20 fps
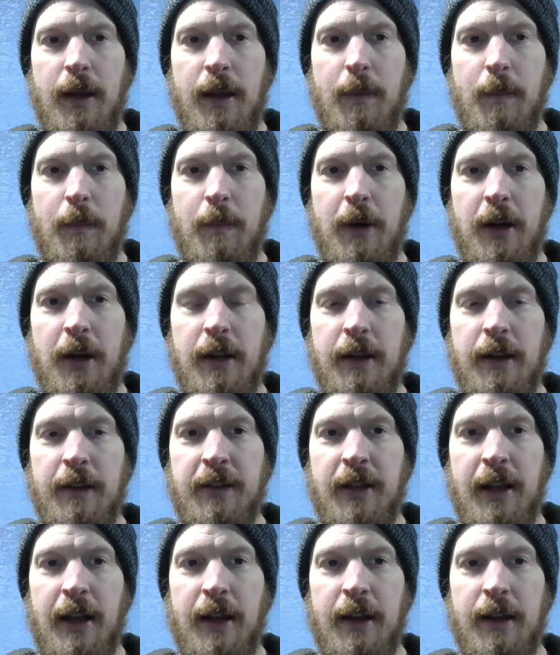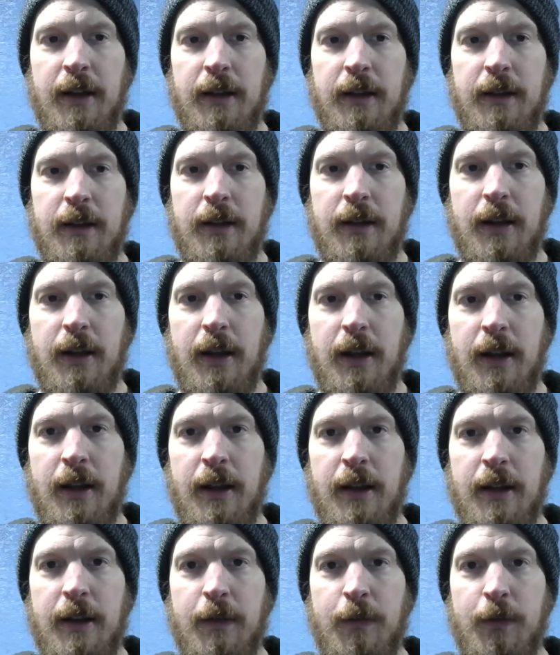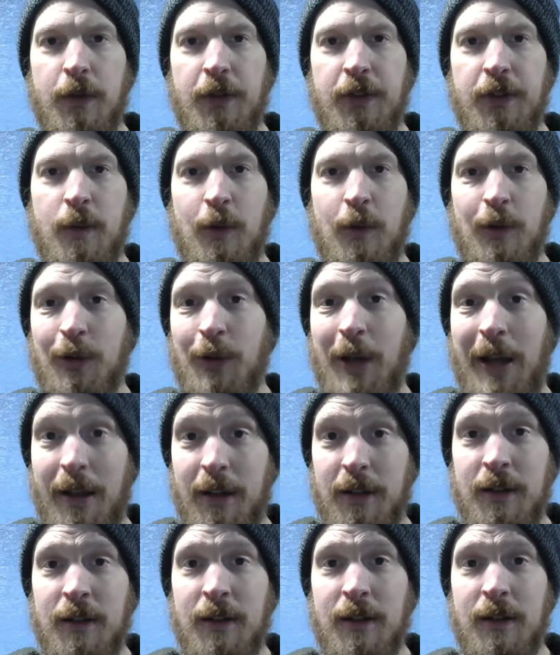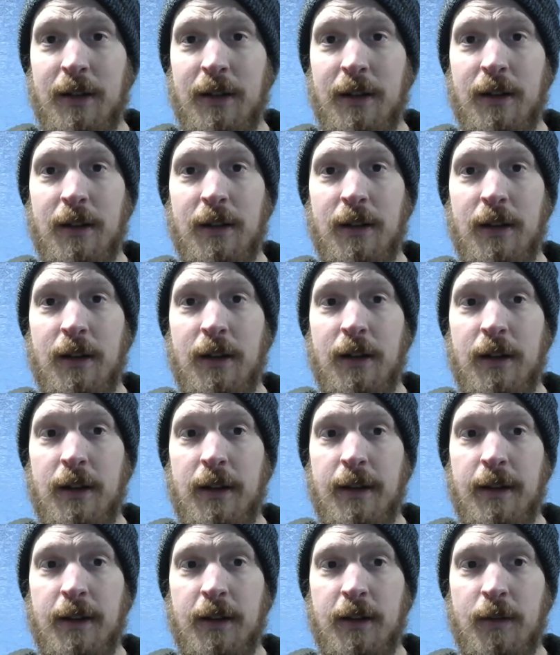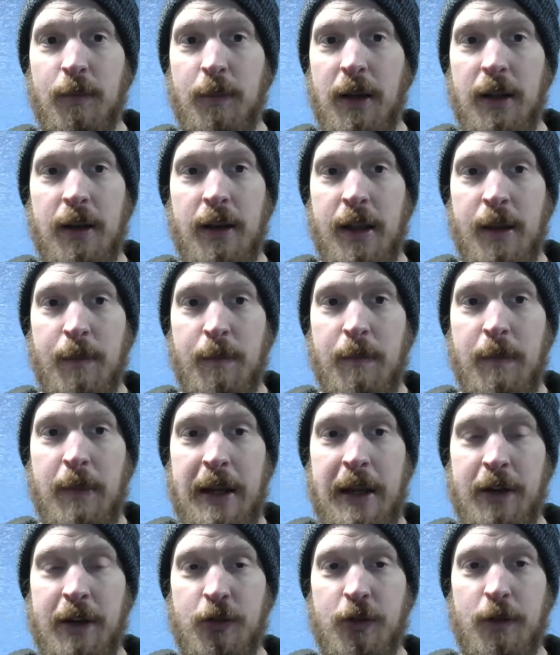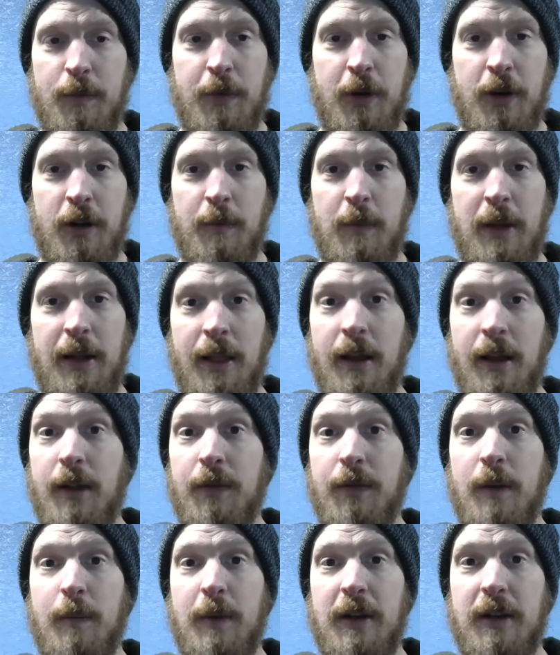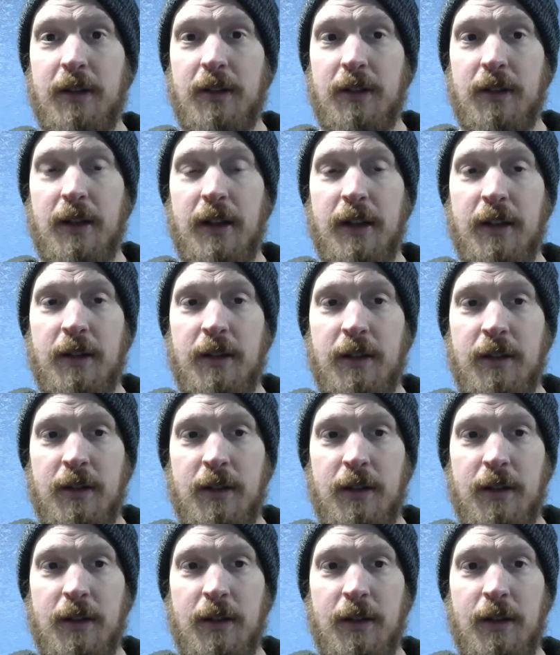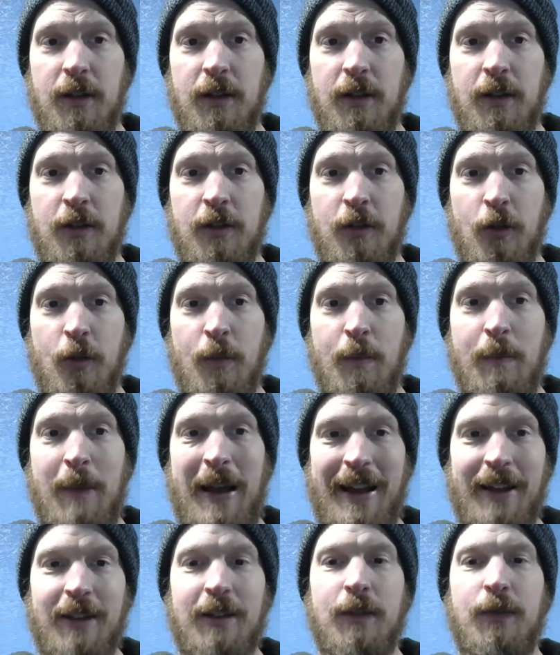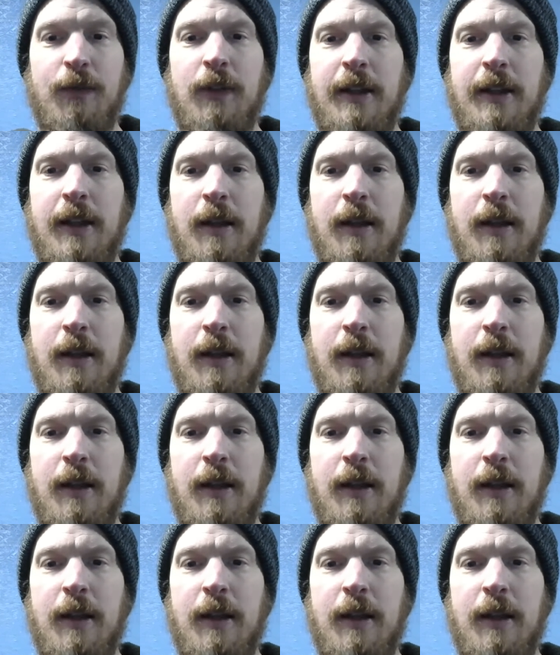But for someone who has it, it's been a major part of my life. I mean, it's so massively